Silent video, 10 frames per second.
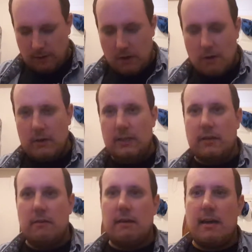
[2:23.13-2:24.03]
Kindly
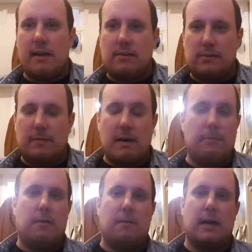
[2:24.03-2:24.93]
donated some
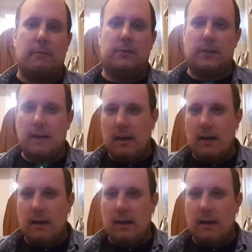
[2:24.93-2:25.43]
GameCube games.